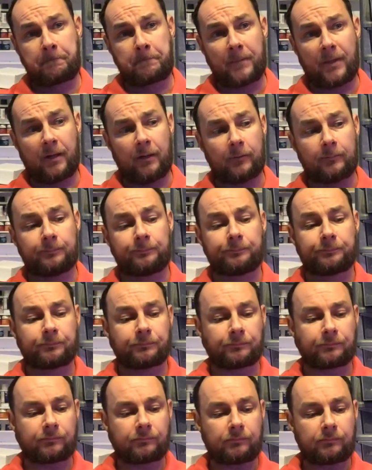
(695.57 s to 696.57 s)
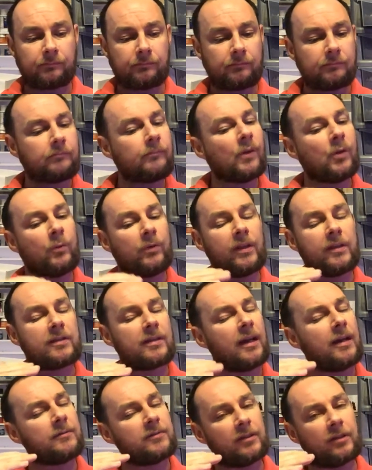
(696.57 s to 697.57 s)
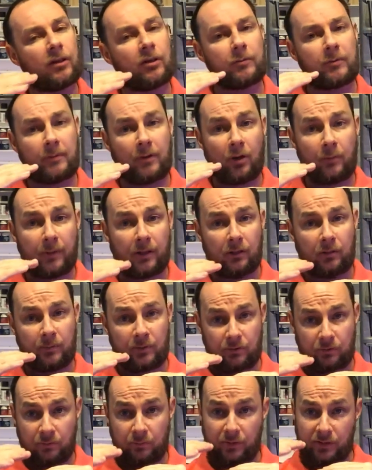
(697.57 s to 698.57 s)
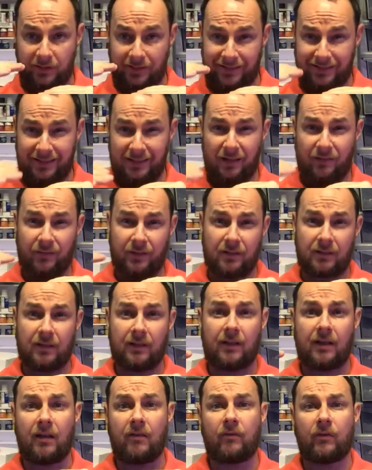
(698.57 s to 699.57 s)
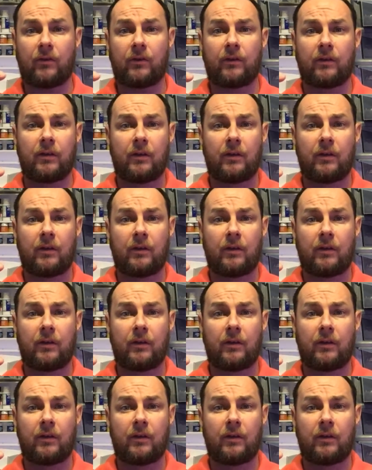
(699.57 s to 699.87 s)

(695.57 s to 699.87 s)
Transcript: Now, with the times that the hobby club is run, which is 7 till 11,